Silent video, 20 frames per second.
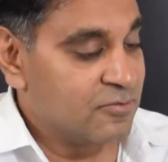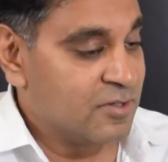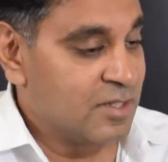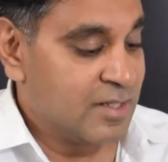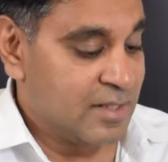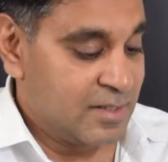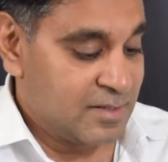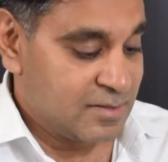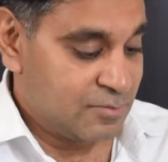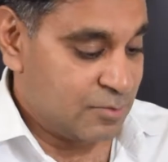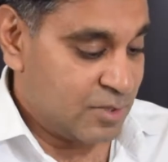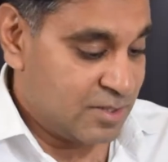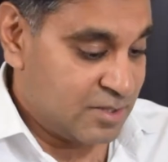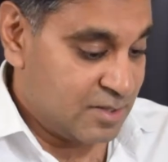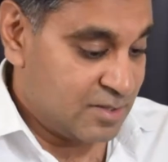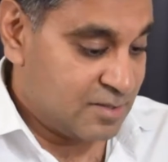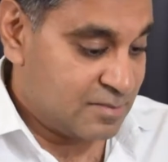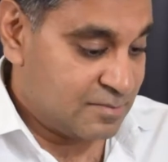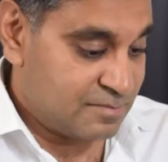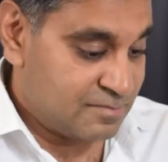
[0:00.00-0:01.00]
release,
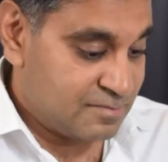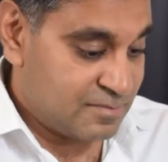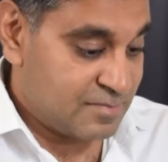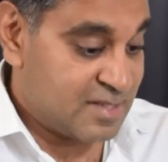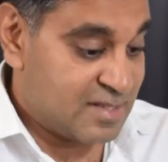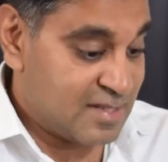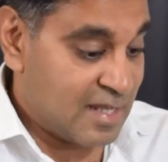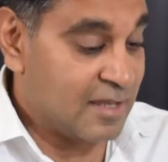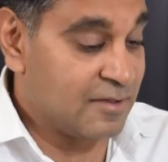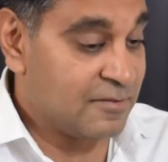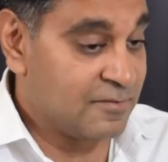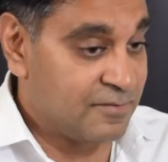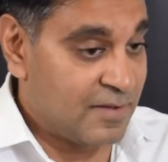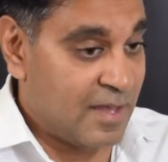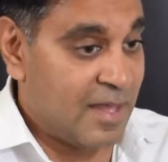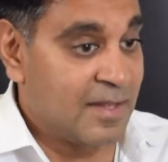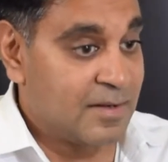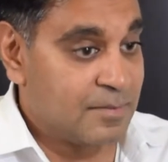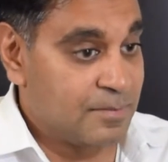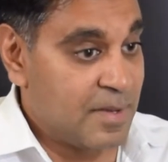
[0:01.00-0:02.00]
which is safe
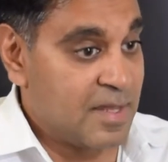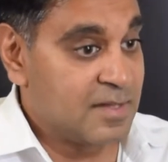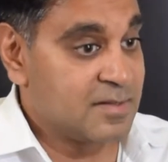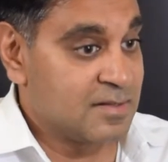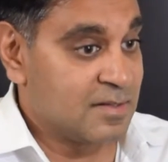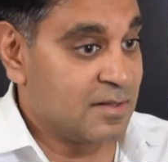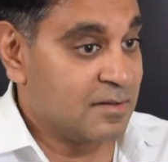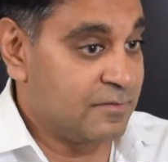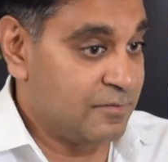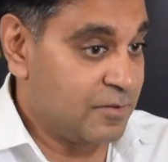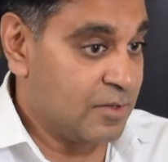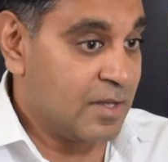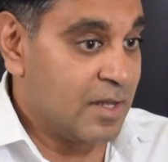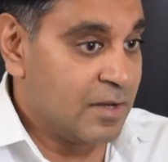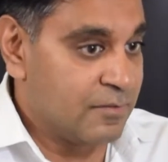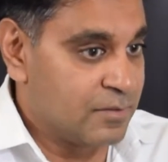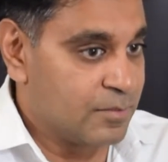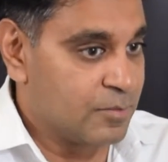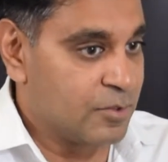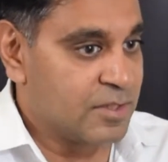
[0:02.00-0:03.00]
and better for
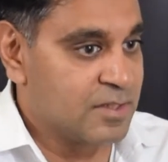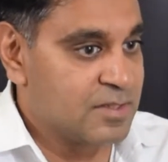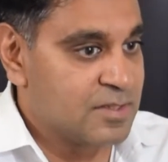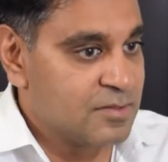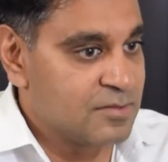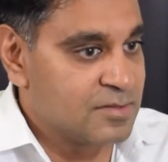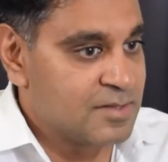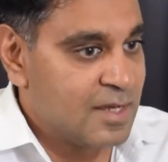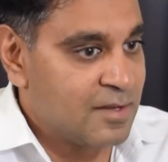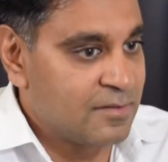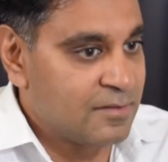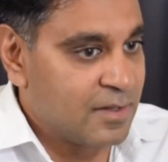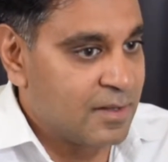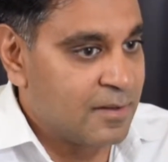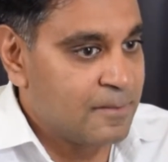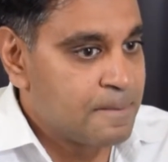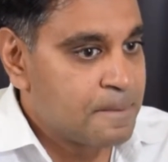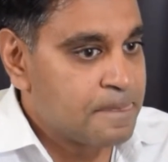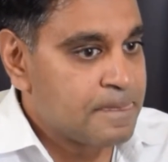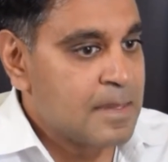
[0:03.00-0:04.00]
everybody to use out
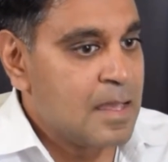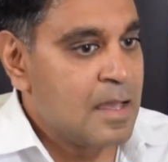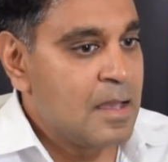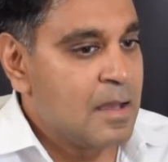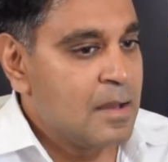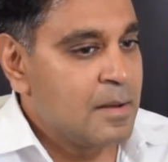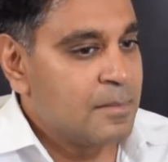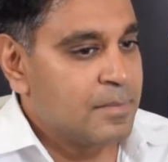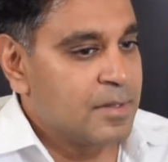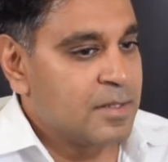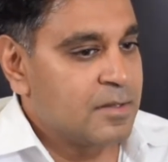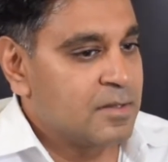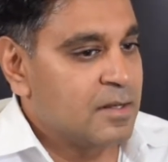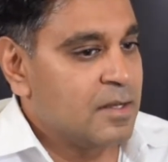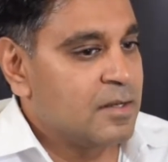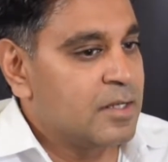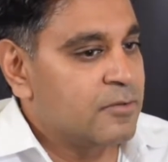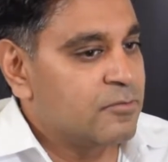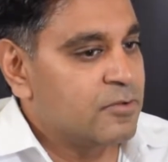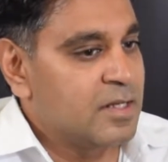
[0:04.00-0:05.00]
there. But you can
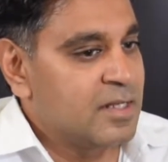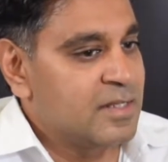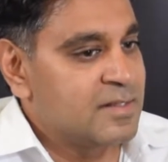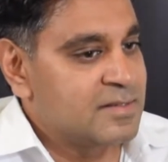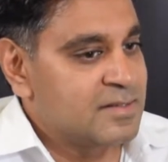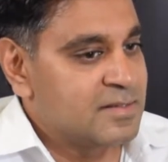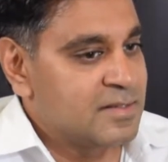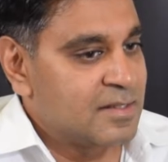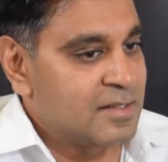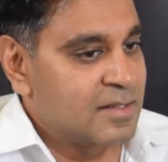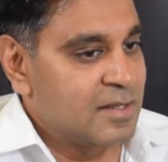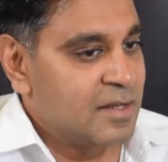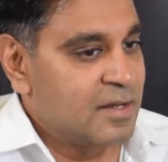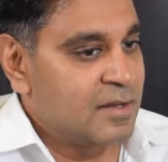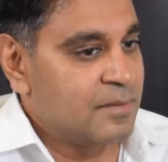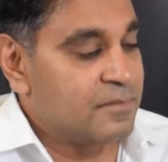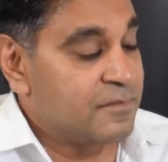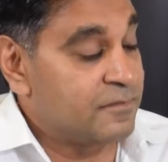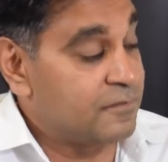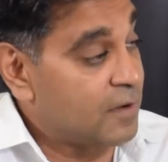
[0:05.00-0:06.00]
only release
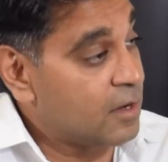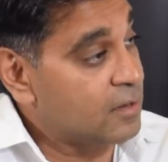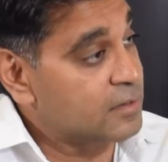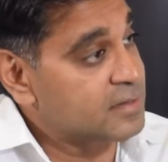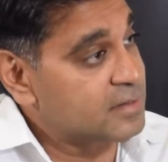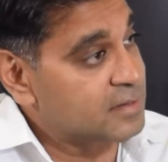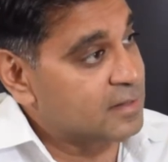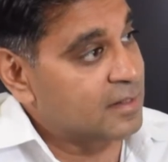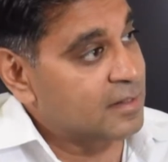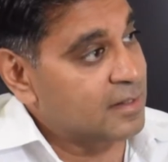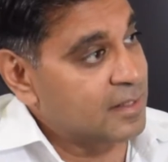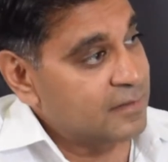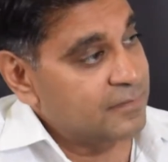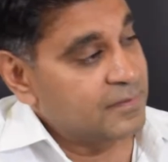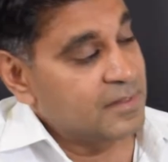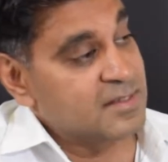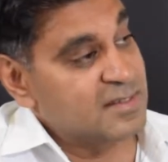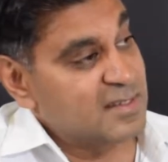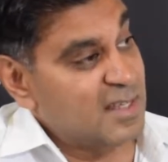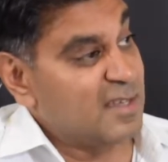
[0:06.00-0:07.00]
faster
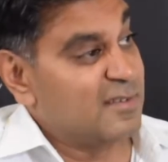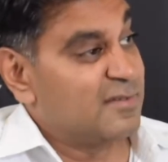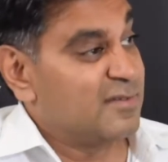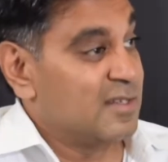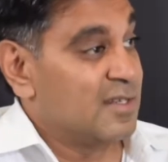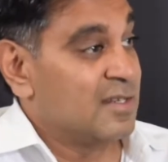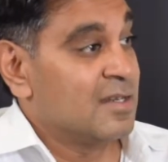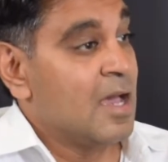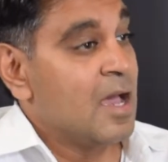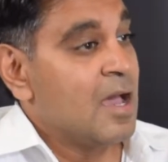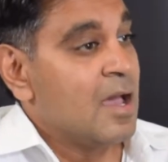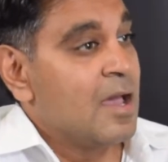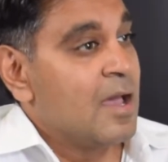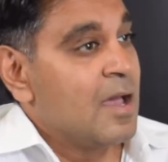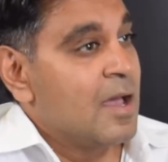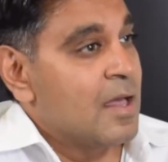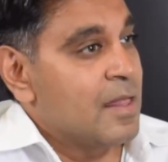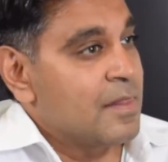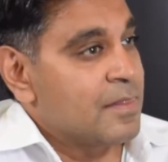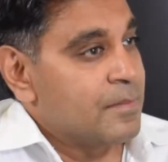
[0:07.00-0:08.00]
if it's safe, and
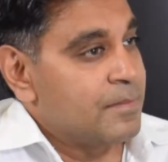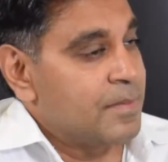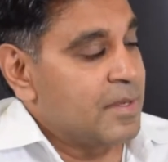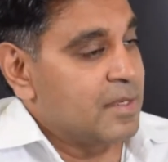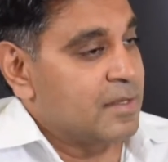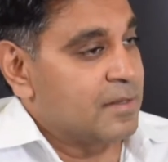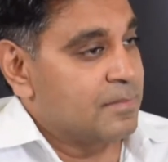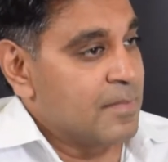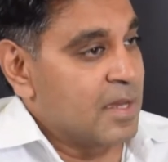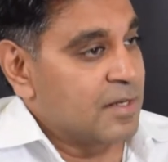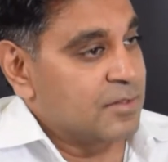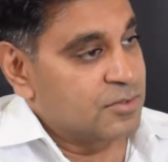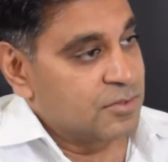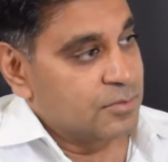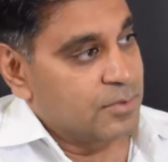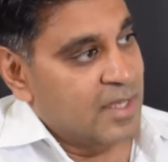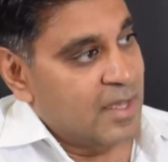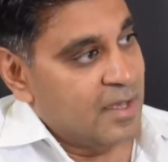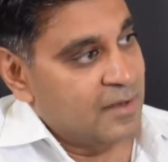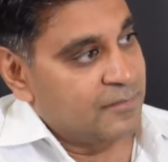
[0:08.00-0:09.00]
the big
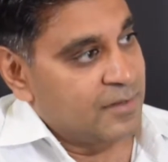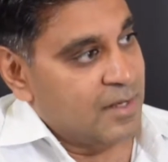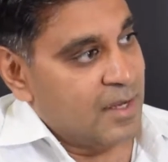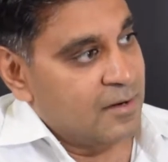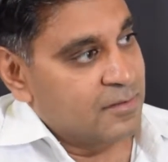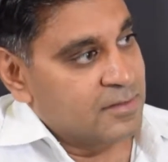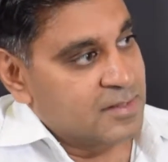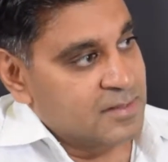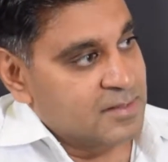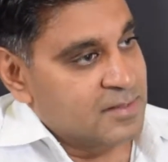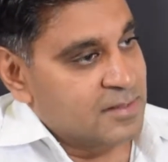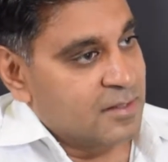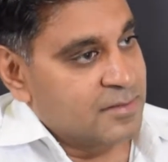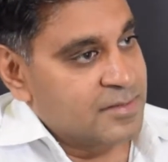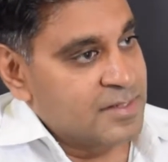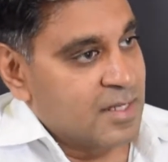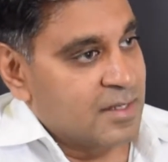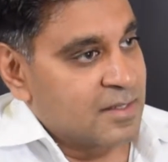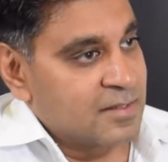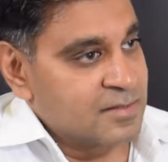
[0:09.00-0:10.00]
mantra we have at Harrington Star
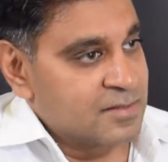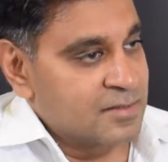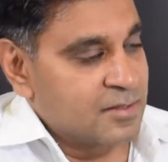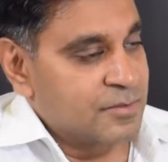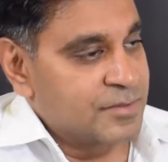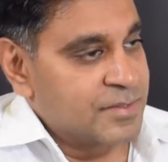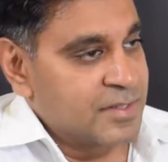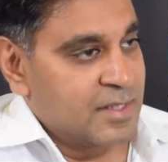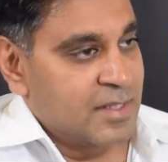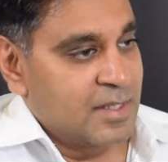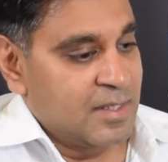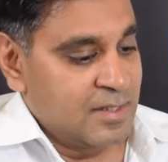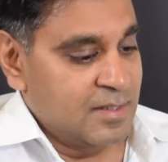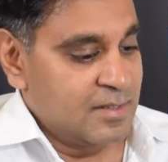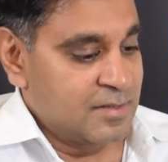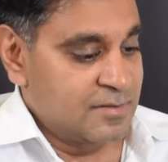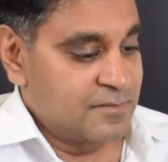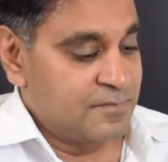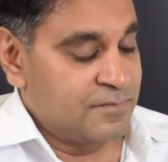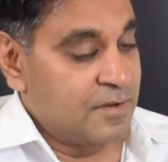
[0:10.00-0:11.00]
Tech Consulting
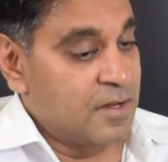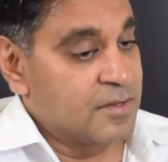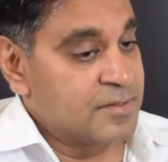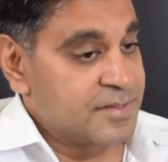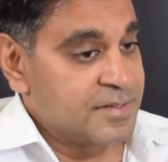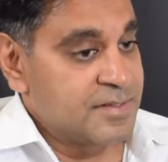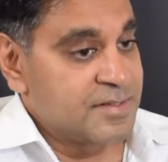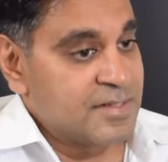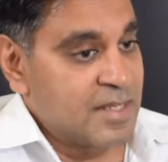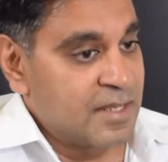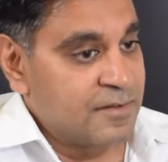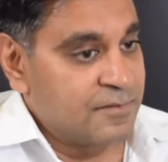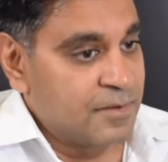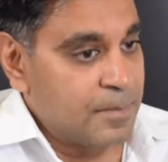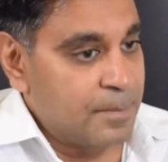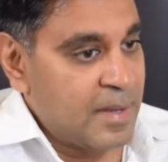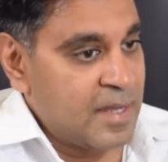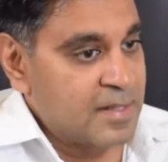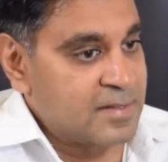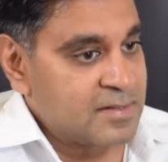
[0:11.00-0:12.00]
is faster,
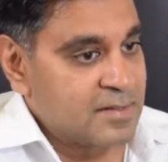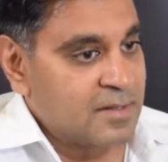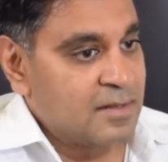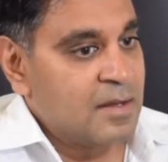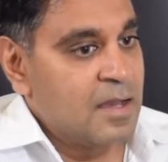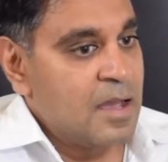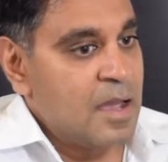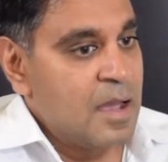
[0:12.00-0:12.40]
safer, better.